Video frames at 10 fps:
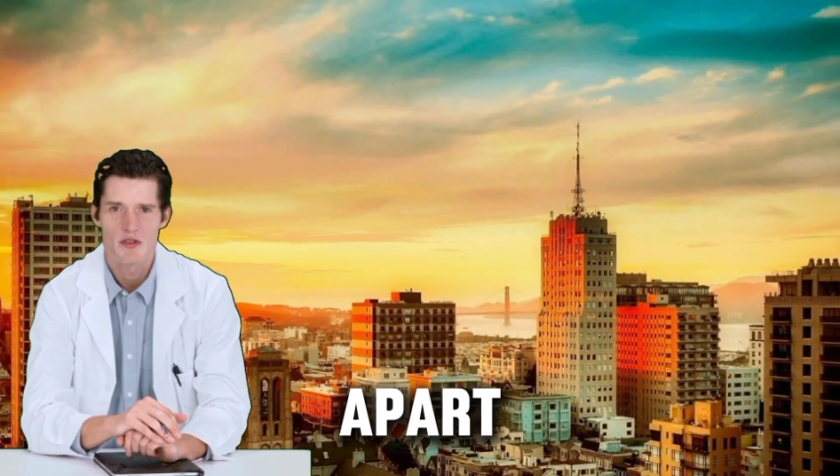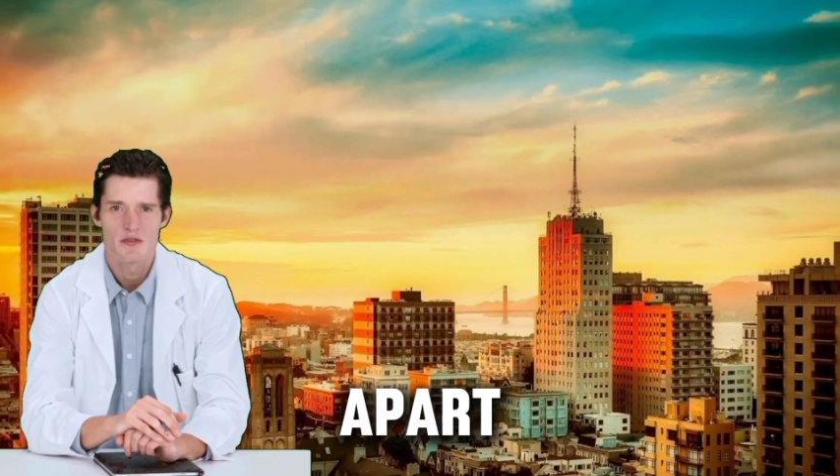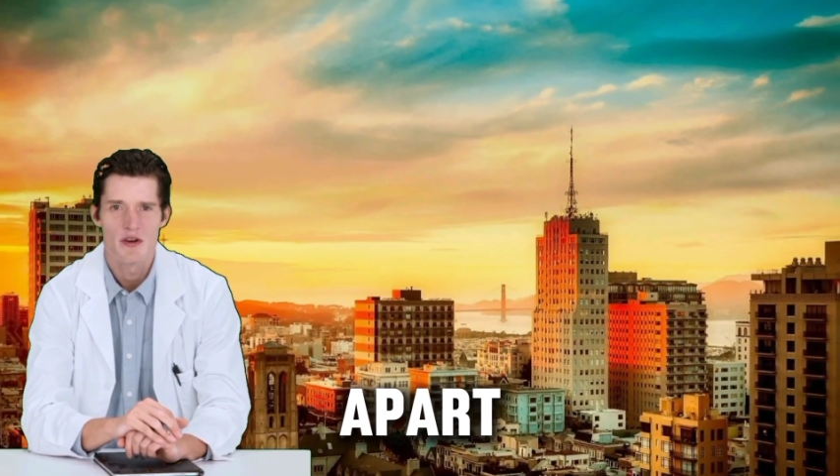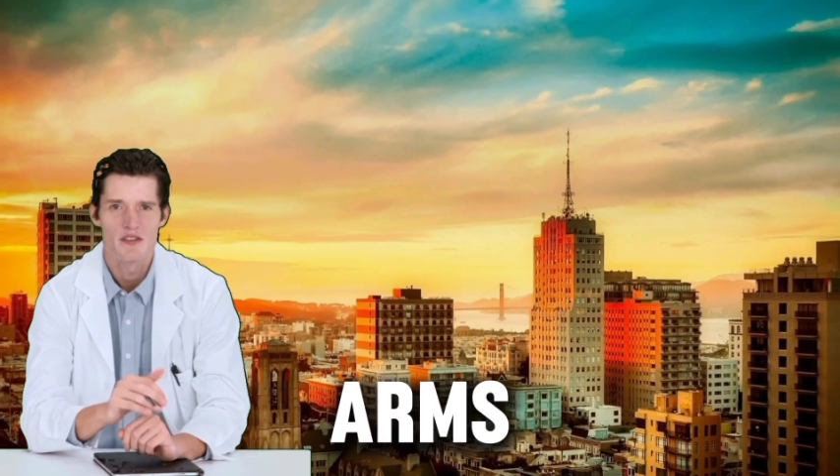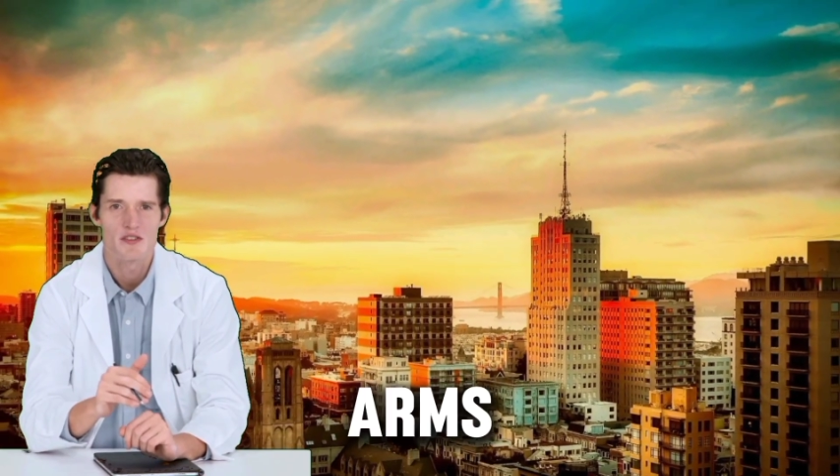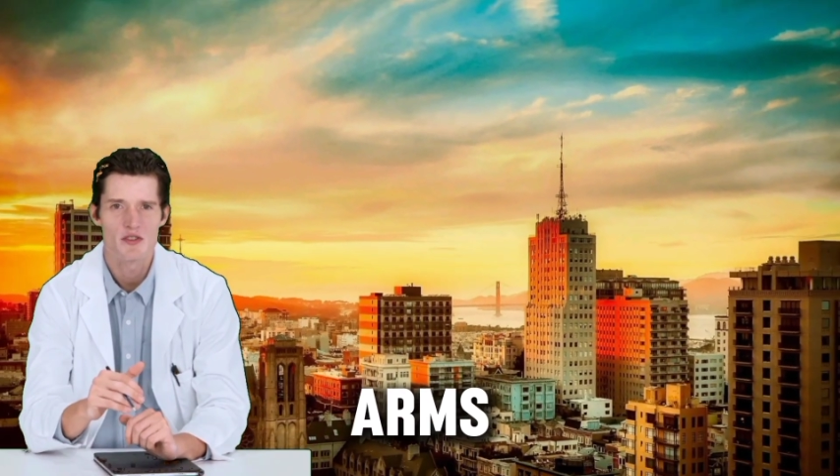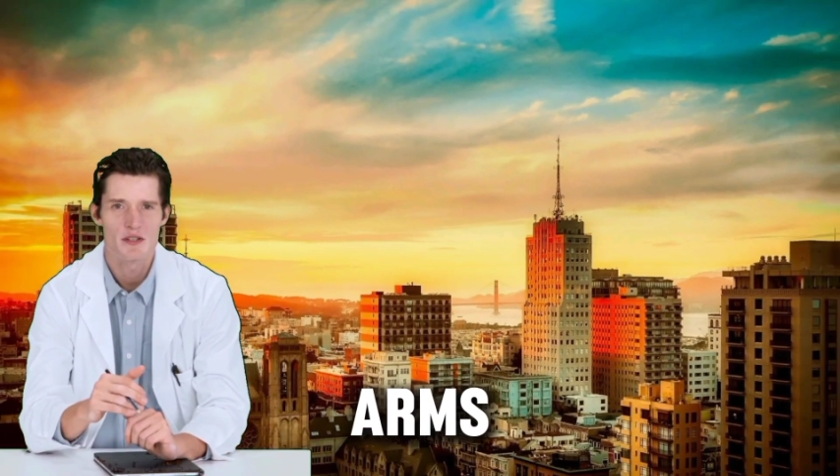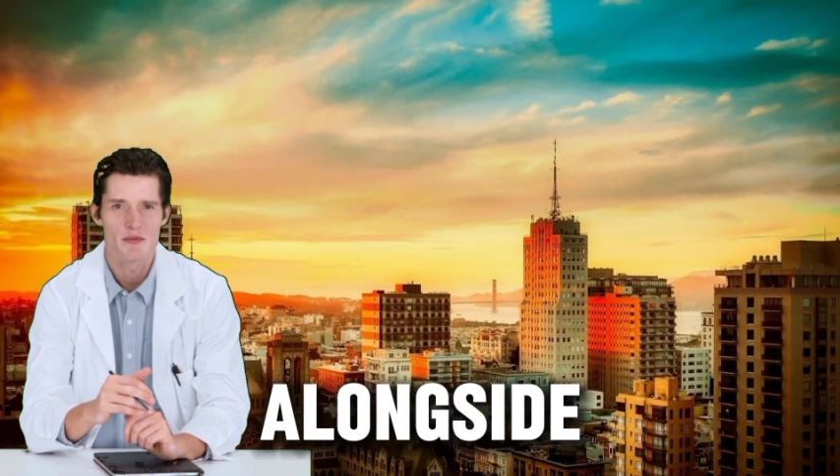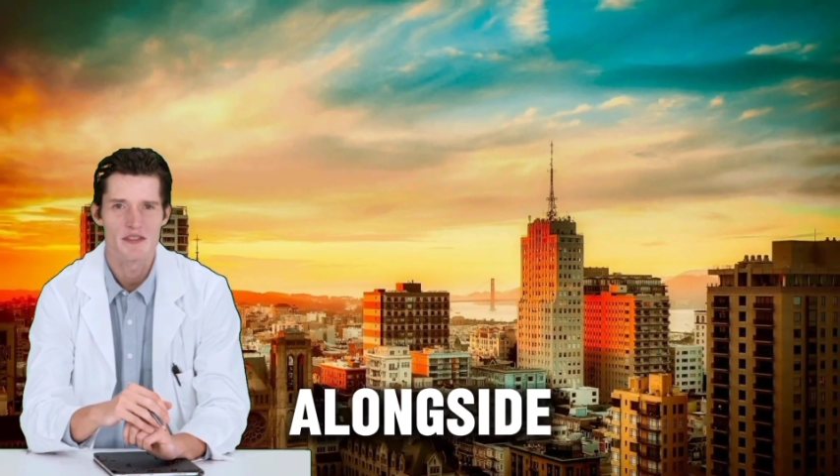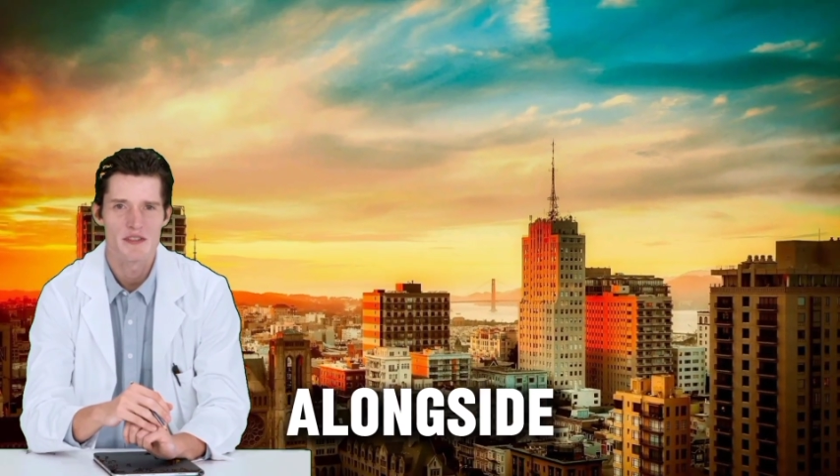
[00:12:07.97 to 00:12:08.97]
Arms
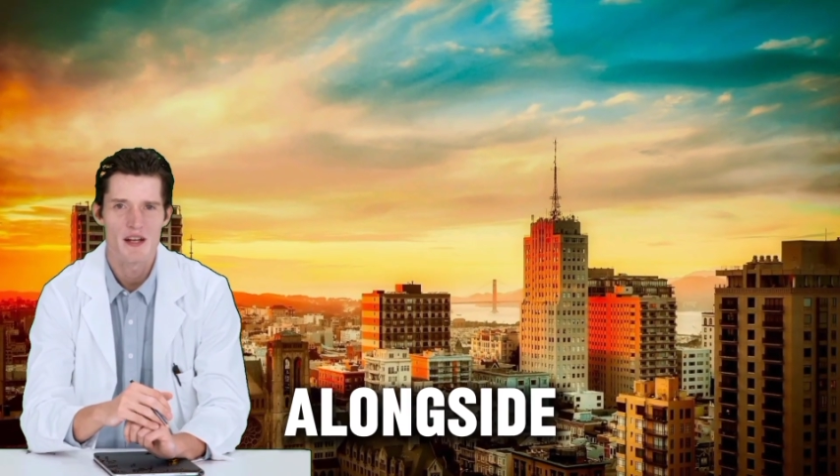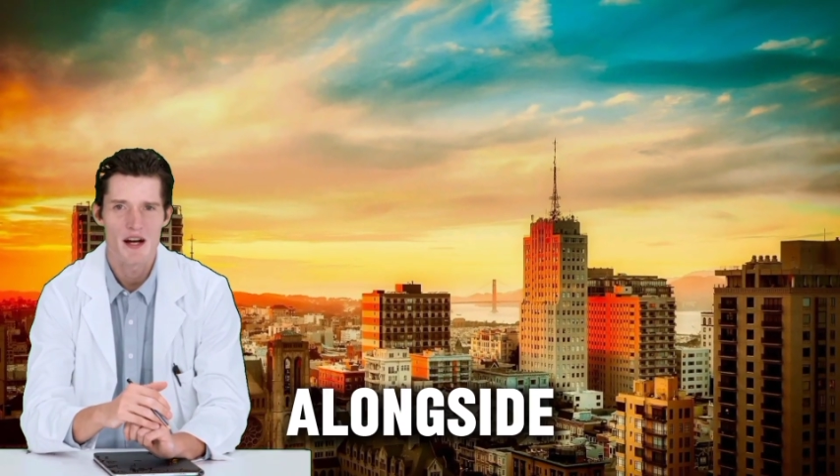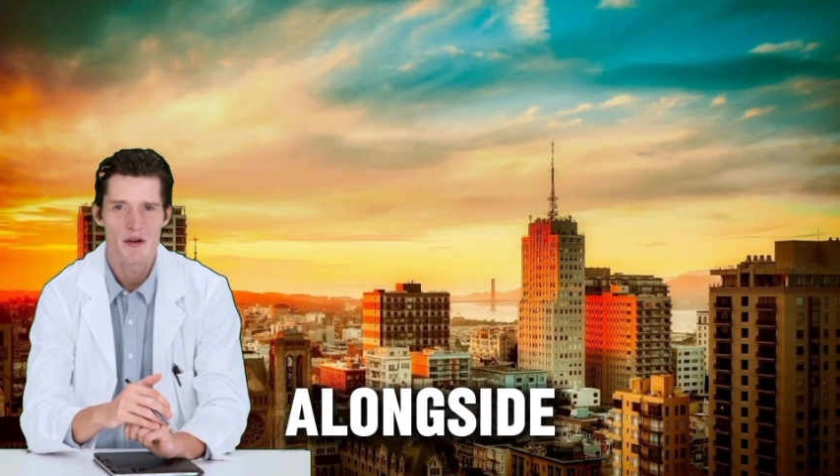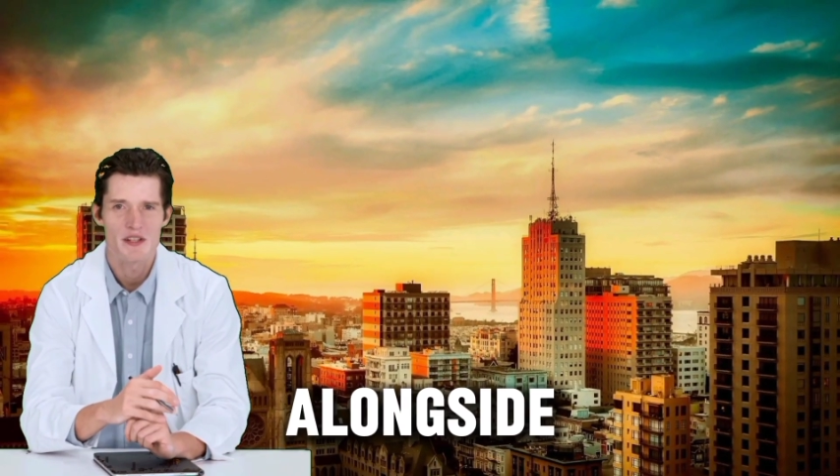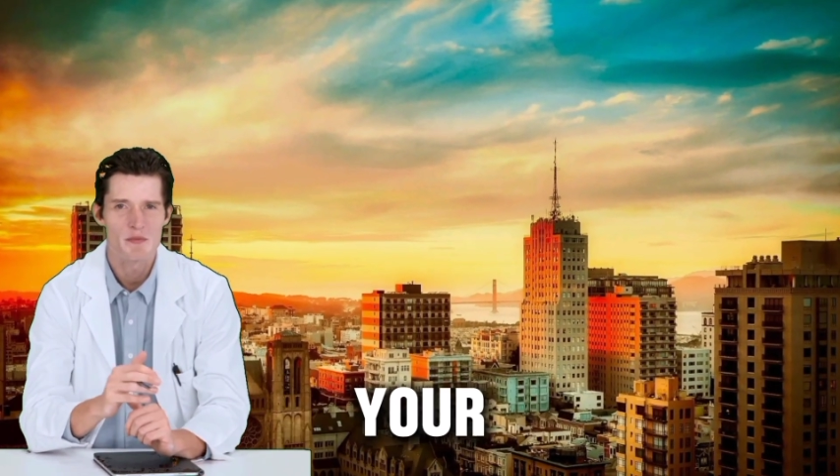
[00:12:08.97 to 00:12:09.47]
alongside your